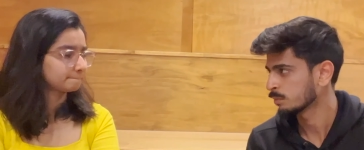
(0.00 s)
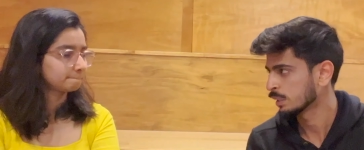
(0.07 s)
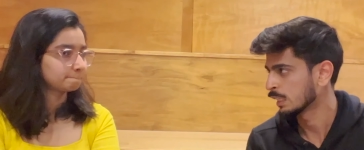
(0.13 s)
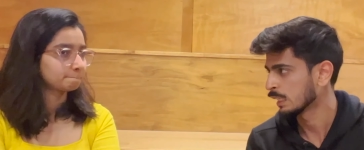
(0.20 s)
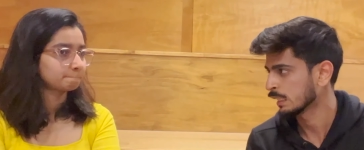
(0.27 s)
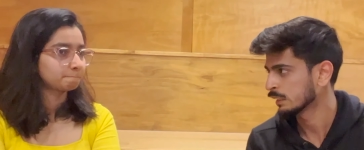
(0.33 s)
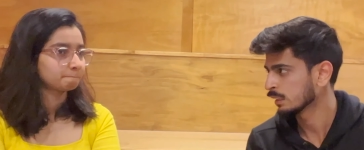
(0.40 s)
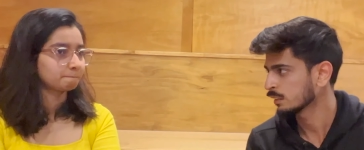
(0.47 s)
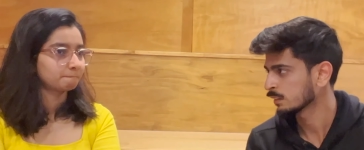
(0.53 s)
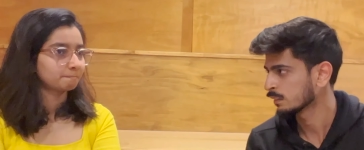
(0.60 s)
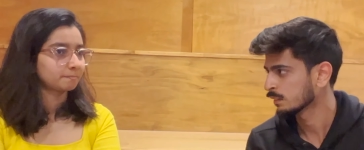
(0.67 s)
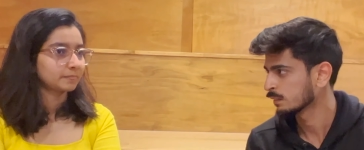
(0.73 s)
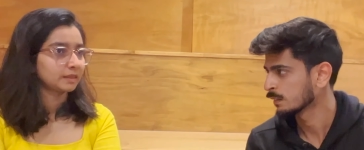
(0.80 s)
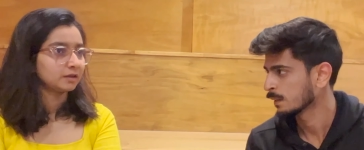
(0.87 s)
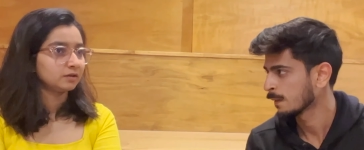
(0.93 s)
Speaker 1: regarding this.
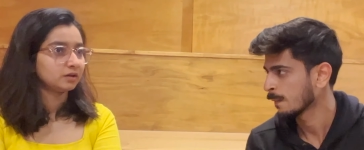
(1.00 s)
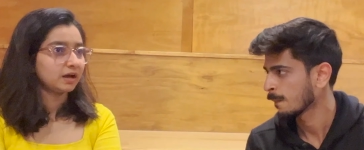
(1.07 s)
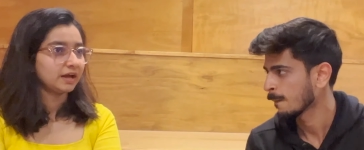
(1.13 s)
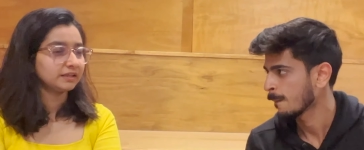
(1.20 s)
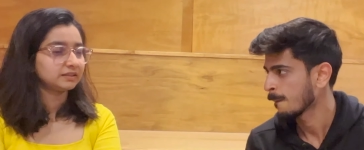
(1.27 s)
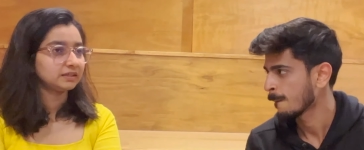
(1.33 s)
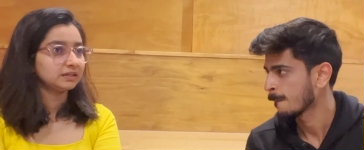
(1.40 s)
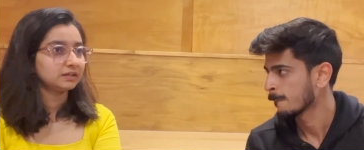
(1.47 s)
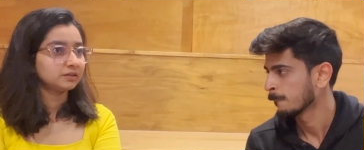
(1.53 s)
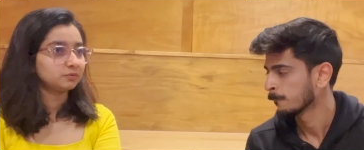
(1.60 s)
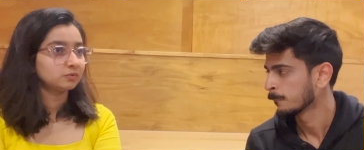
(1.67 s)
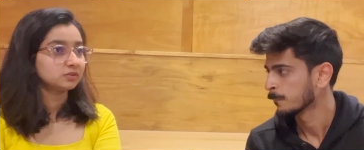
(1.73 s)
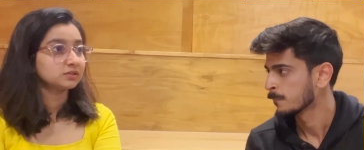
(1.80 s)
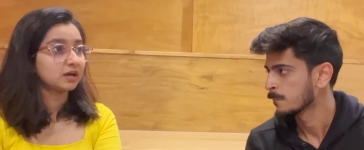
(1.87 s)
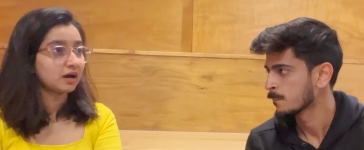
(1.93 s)
I think it
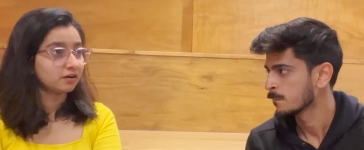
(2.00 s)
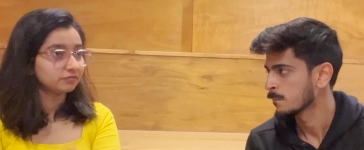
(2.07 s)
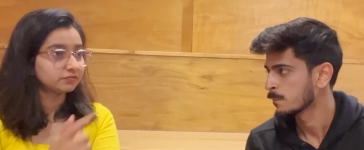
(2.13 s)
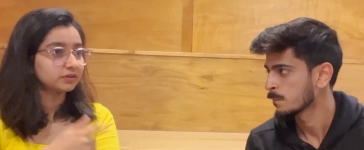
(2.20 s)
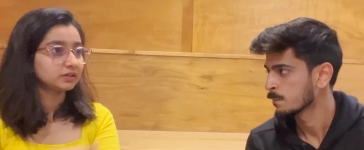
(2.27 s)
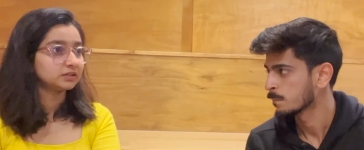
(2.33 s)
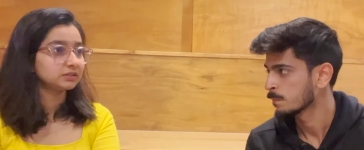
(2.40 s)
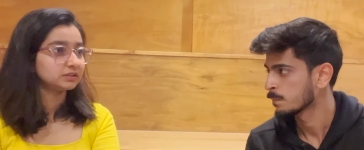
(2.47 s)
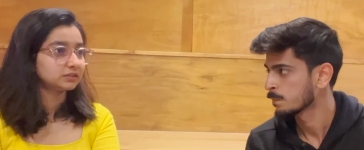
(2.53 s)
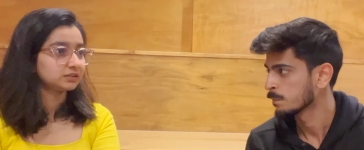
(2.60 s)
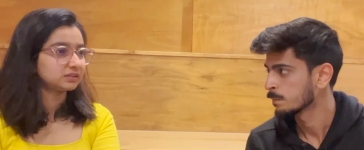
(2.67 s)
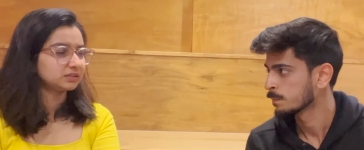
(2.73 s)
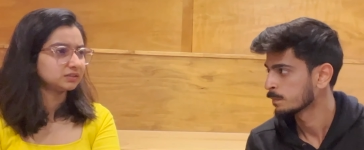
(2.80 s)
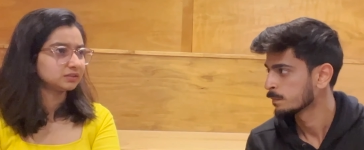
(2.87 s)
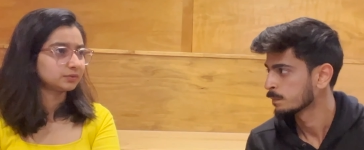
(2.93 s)
was after the
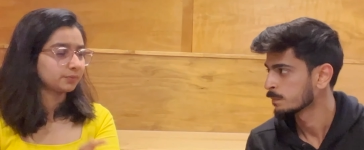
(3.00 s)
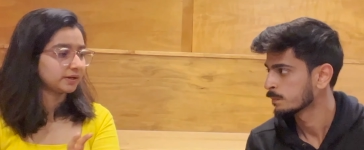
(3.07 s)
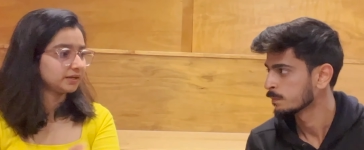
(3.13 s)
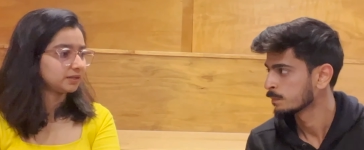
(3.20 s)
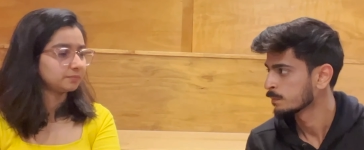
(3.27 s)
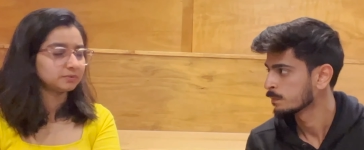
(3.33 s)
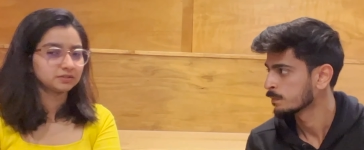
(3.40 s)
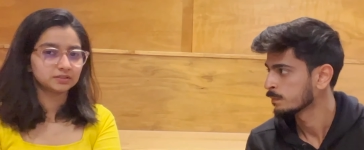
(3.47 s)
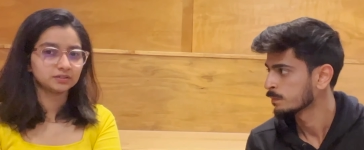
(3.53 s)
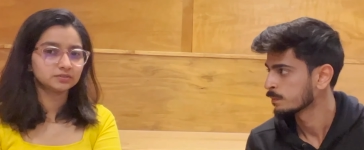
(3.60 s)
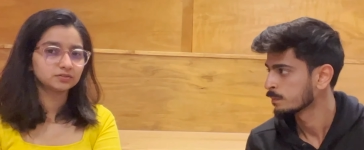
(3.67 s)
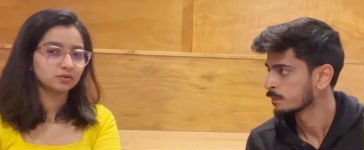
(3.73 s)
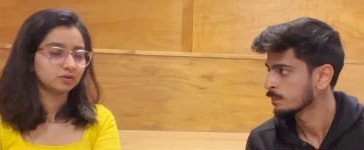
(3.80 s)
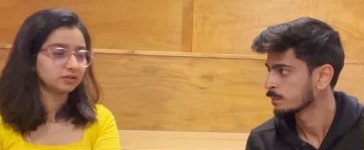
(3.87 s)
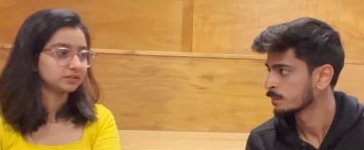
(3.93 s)
20%
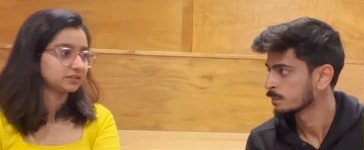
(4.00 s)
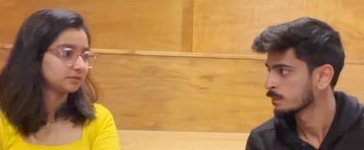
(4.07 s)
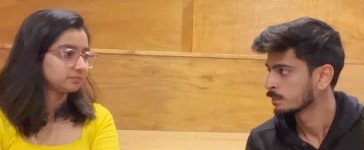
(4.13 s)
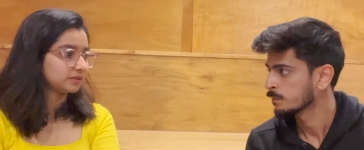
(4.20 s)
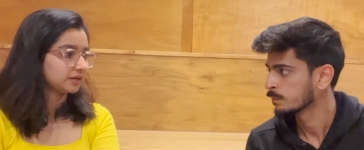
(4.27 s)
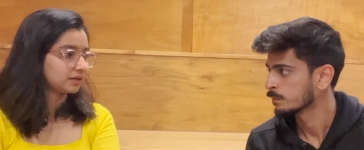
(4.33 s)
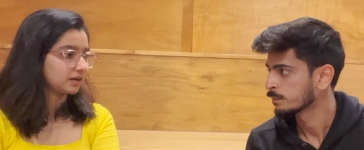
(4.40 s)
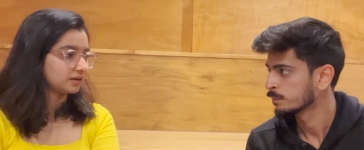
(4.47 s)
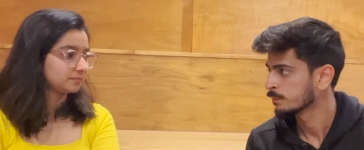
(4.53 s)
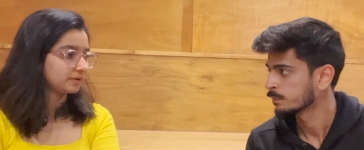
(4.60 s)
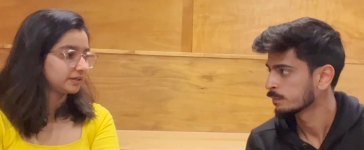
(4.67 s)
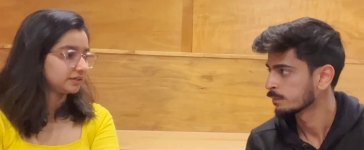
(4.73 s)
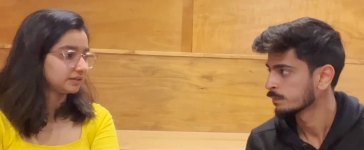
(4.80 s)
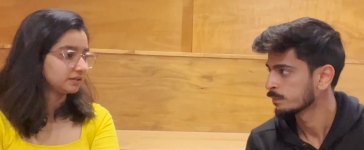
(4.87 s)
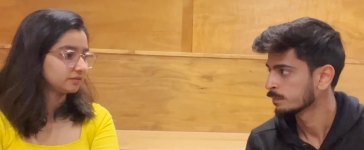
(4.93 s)
scholarship that
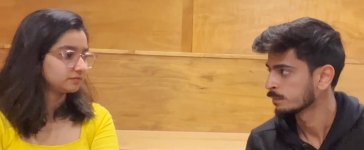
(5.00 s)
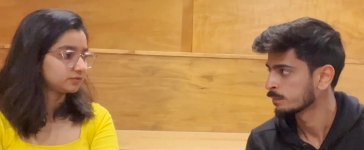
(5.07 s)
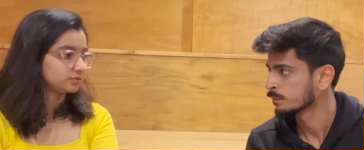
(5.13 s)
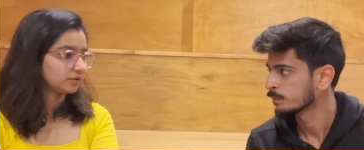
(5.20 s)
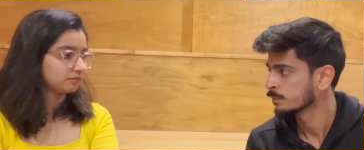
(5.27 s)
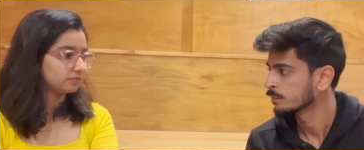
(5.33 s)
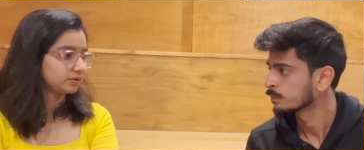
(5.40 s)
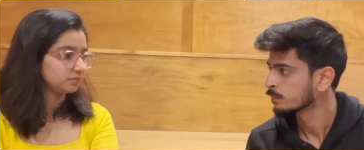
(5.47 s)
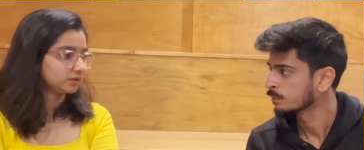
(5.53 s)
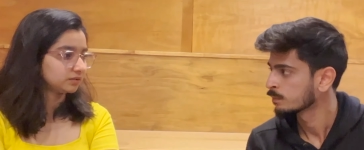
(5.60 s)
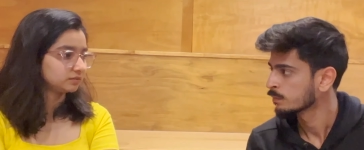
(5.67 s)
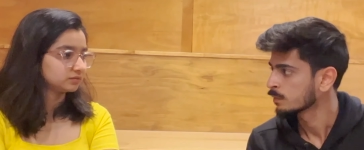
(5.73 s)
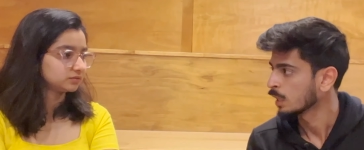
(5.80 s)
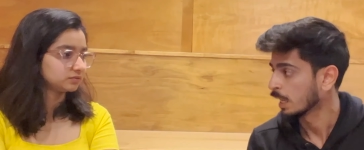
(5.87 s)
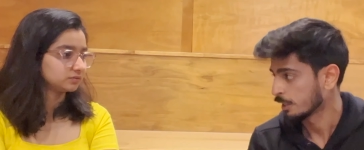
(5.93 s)
RMIT gives to everyone.
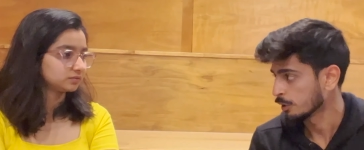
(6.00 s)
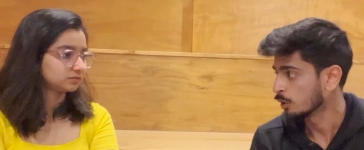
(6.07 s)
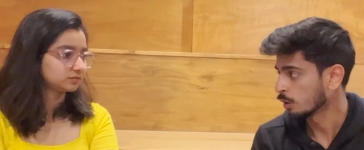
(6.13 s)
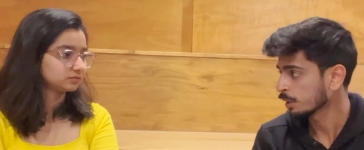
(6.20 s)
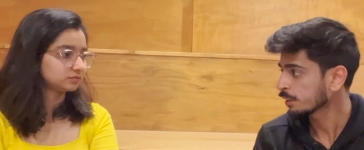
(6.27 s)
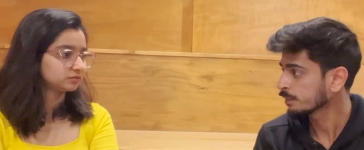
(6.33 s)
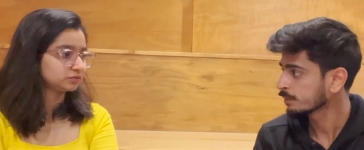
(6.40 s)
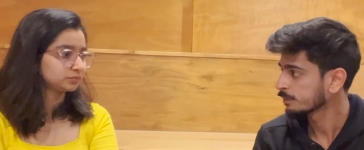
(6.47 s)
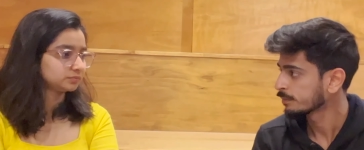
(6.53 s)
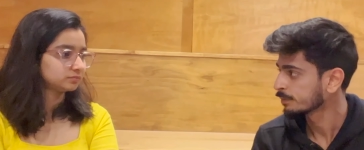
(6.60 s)
Speaker 2: And you got it?